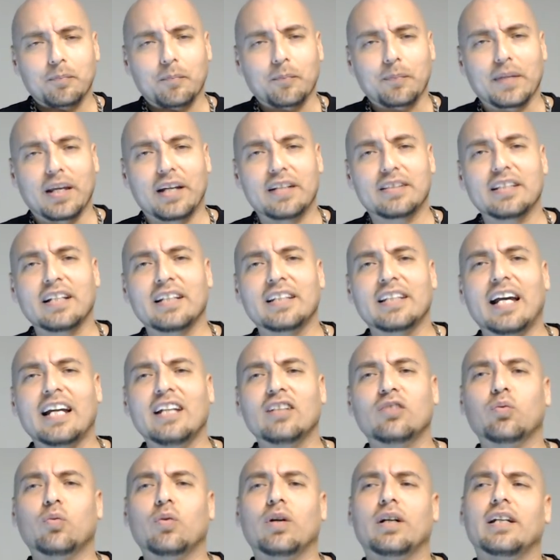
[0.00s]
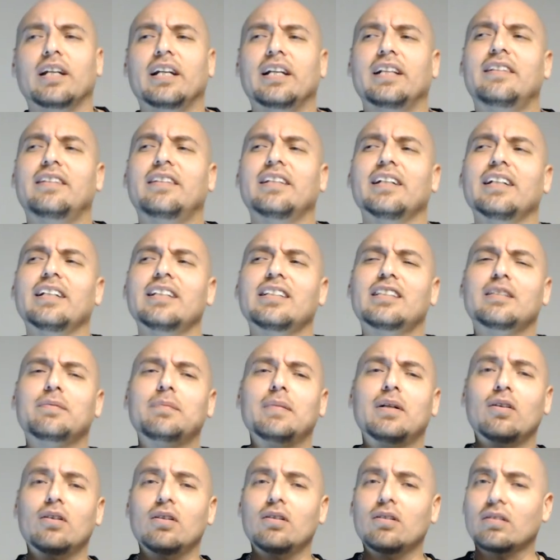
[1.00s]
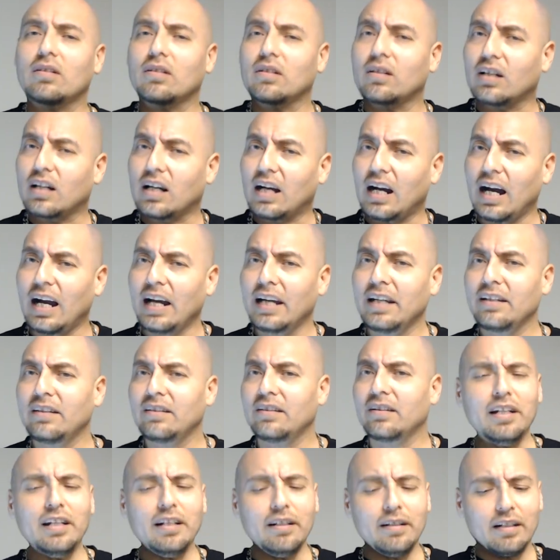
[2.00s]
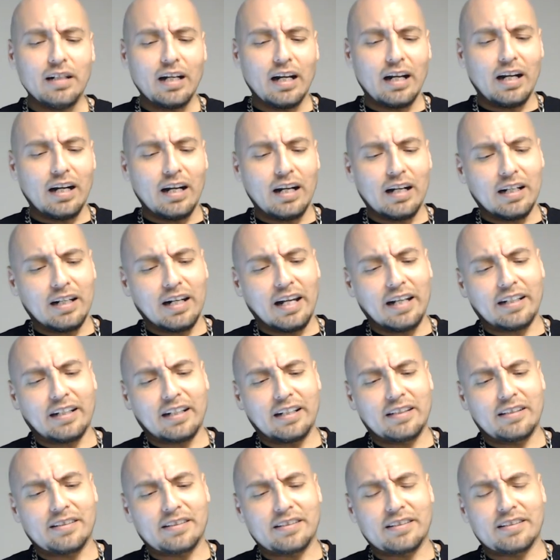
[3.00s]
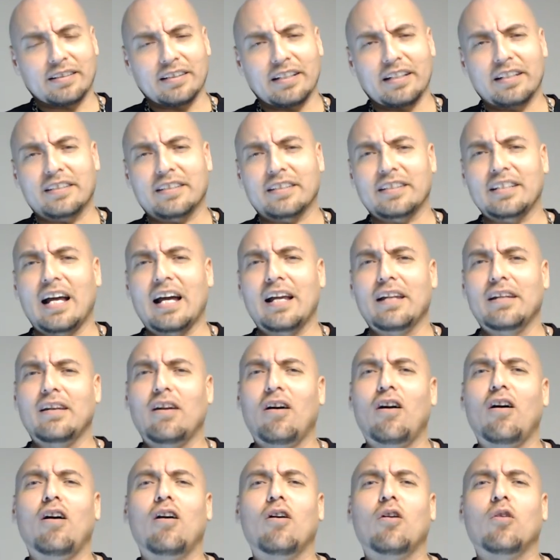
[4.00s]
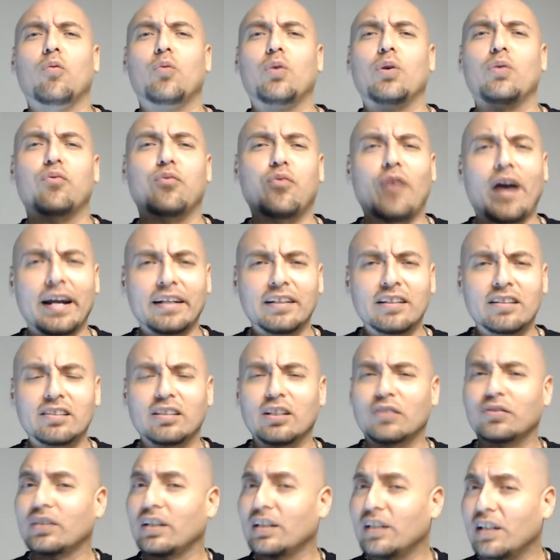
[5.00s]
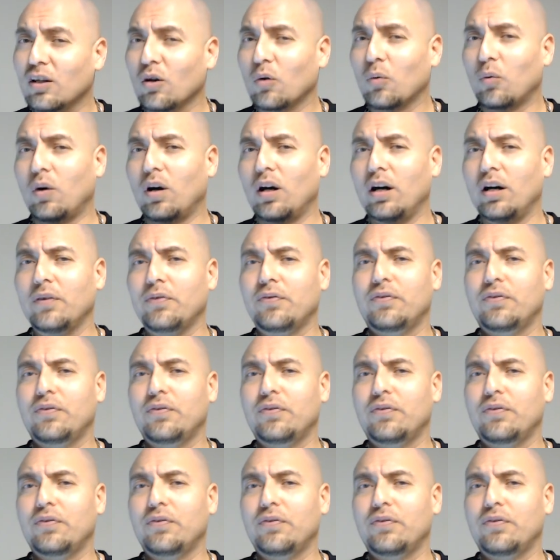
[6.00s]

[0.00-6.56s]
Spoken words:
nice one. It does smell kind of like it's not all refined and stuff. It's a little rough.